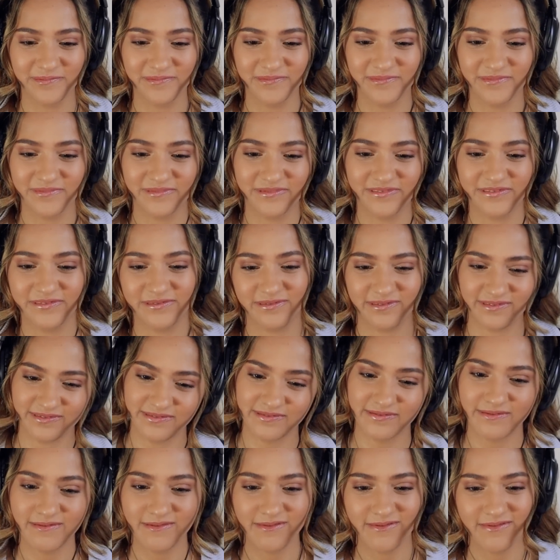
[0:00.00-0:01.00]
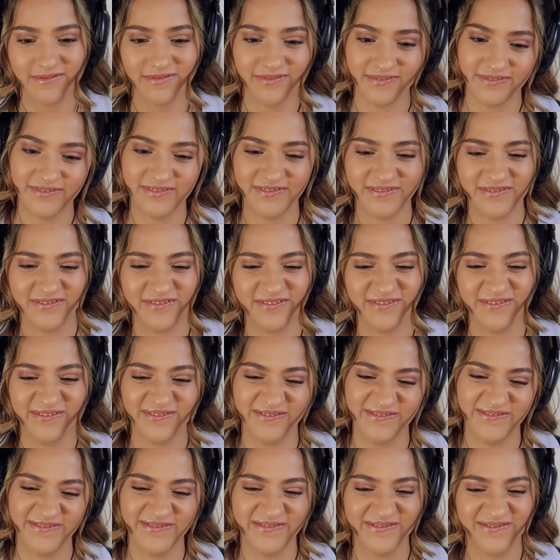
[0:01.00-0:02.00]
She told me her name
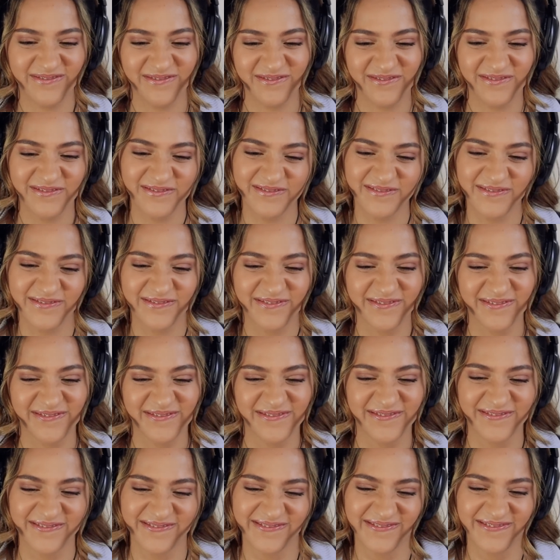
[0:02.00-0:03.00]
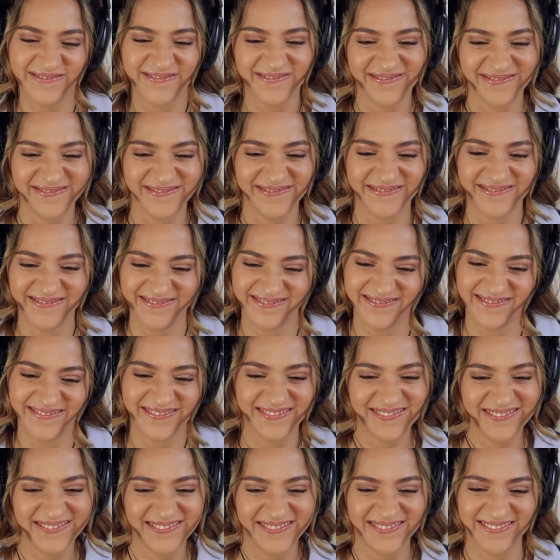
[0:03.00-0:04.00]
was Billie Jean. As she
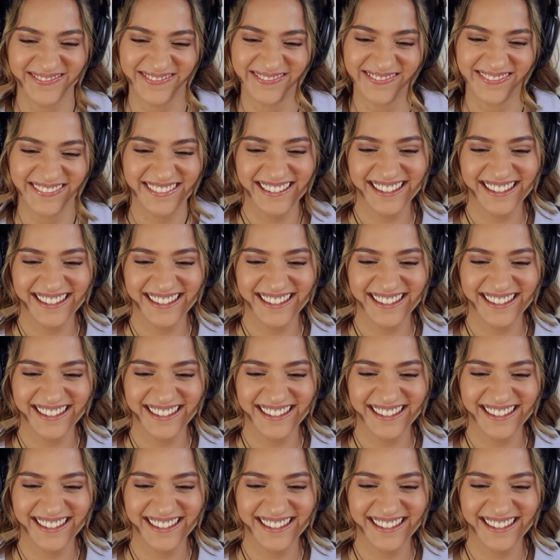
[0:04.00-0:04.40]
caused the scene,